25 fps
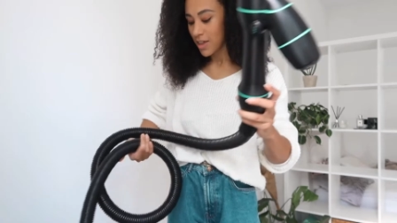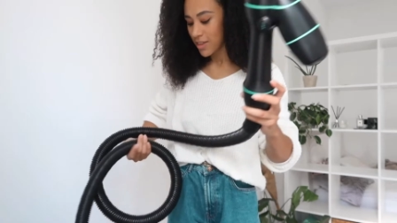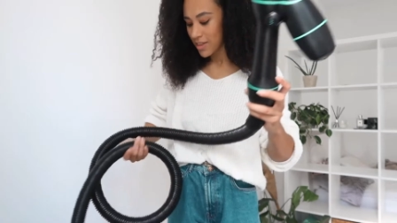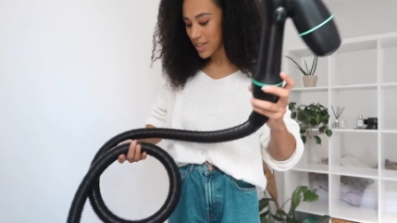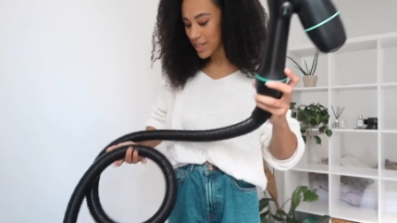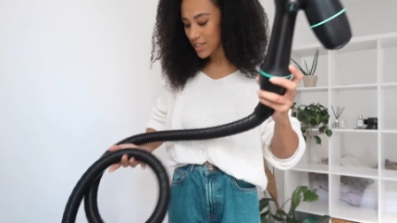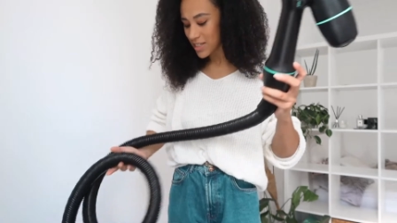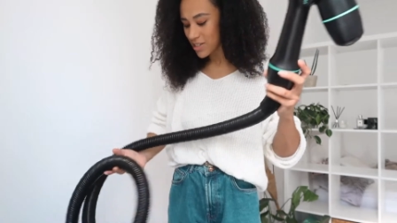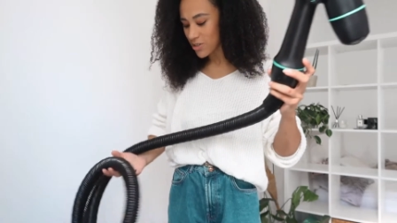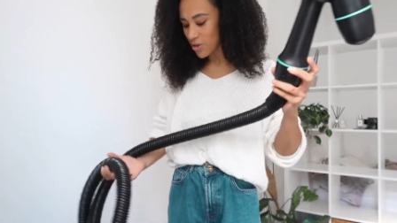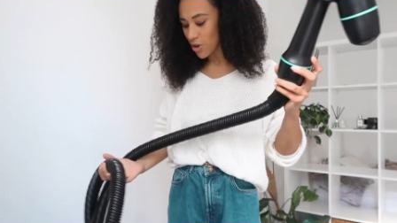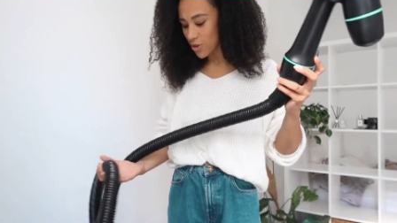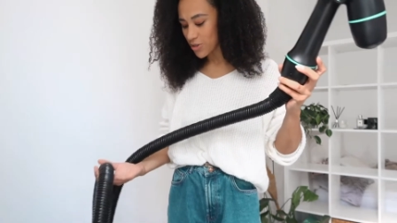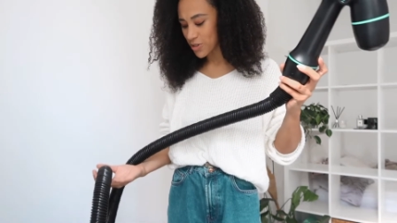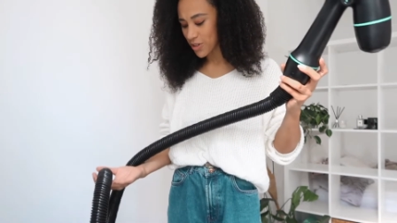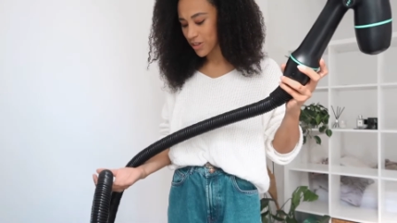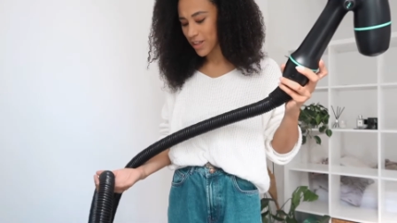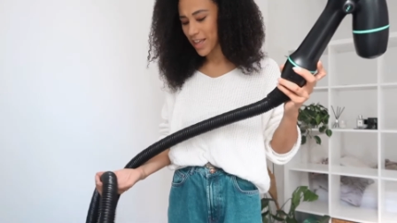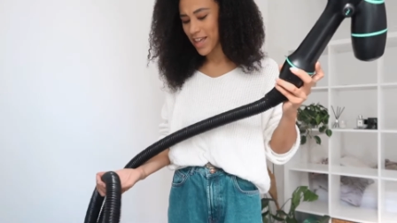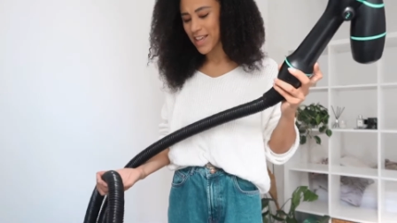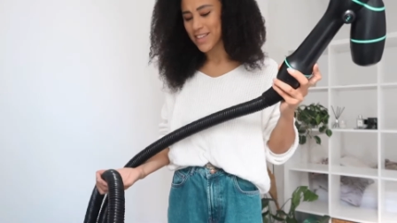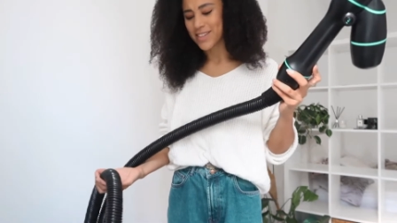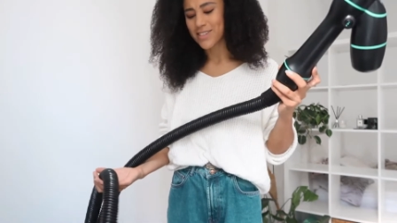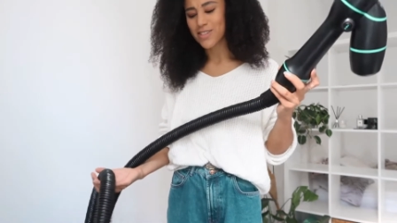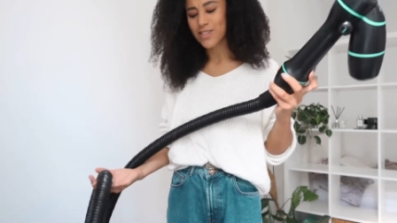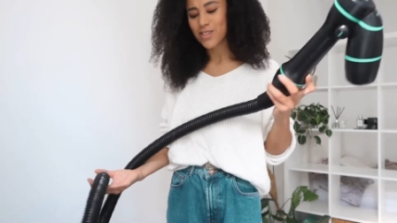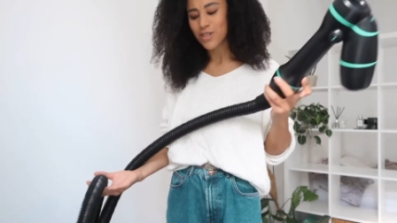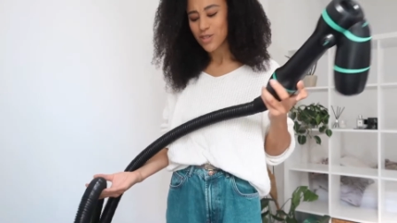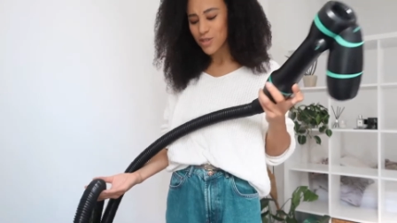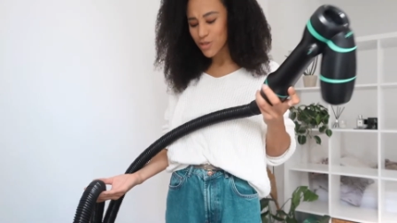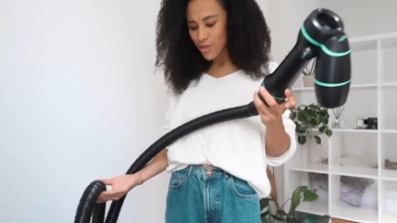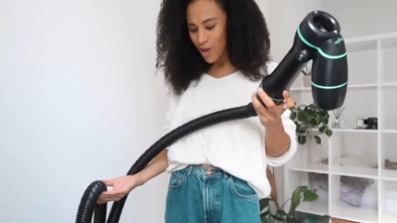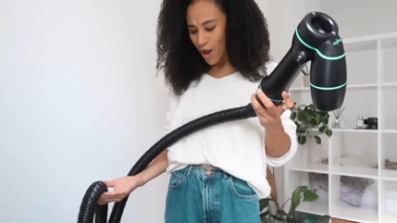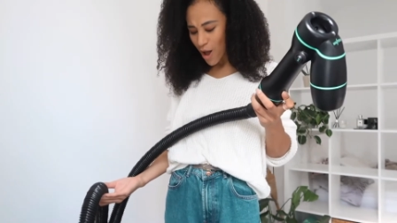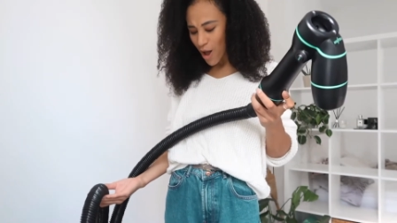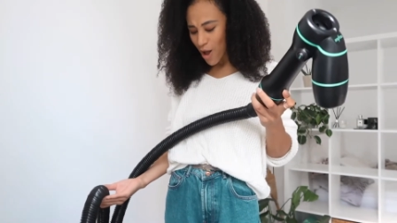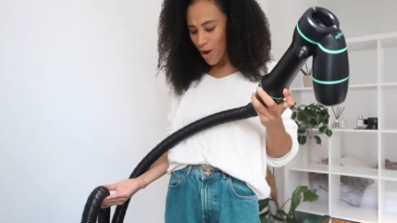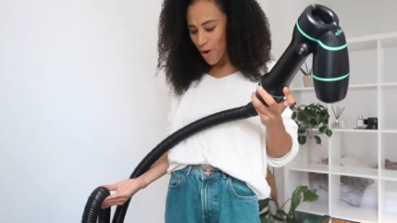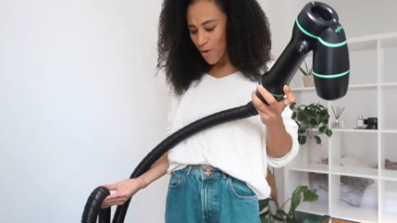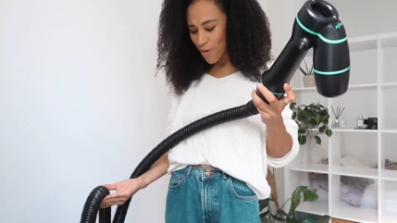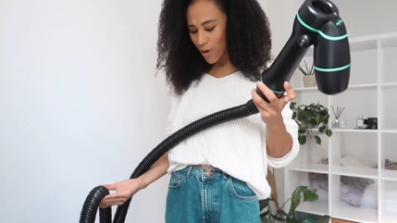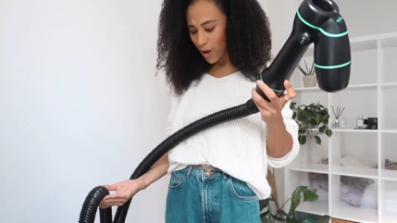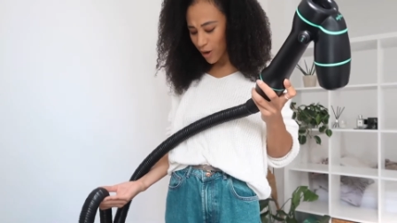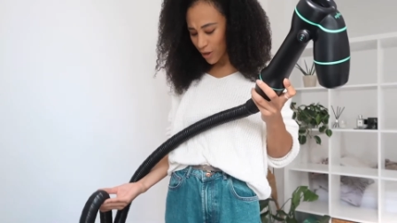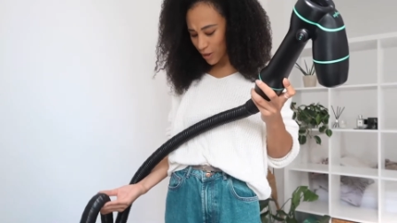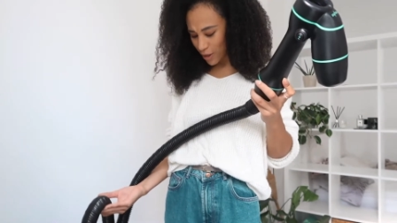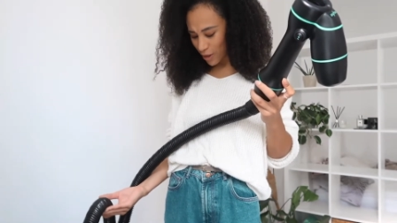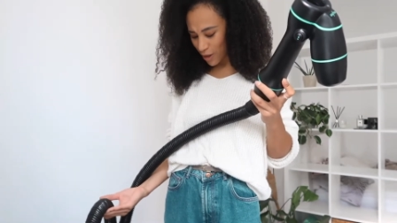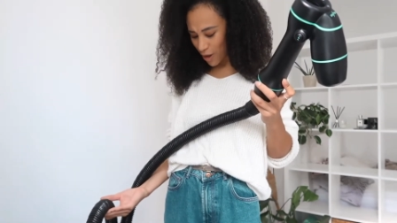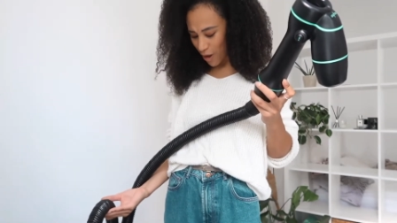This nozzle is
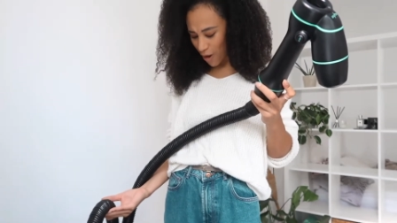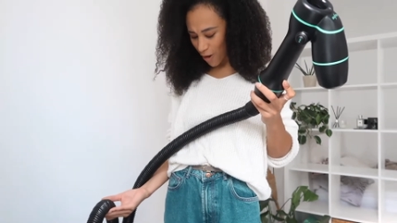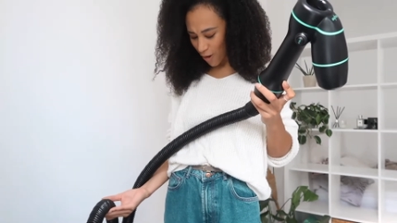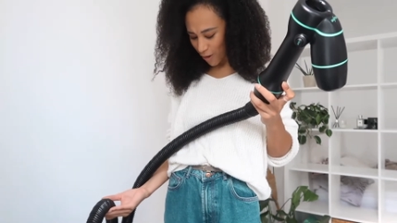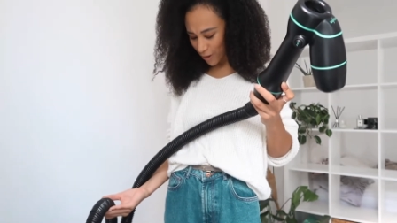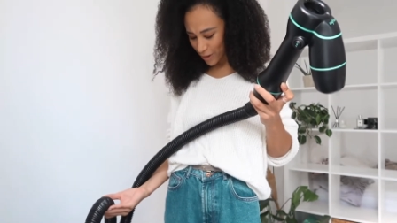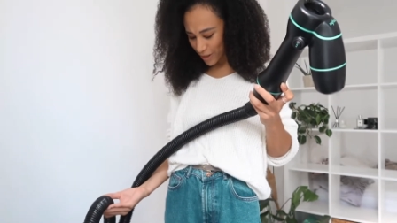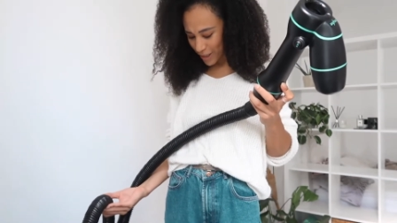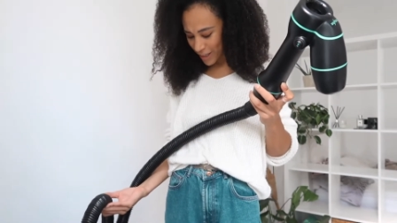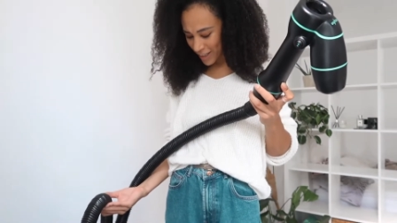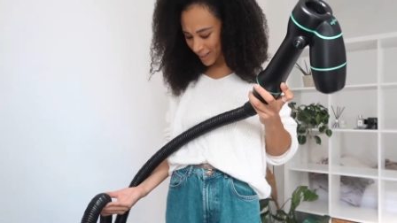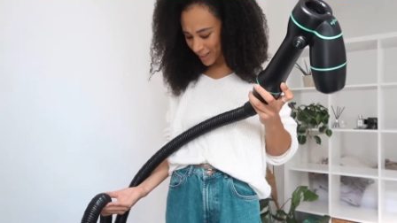so long.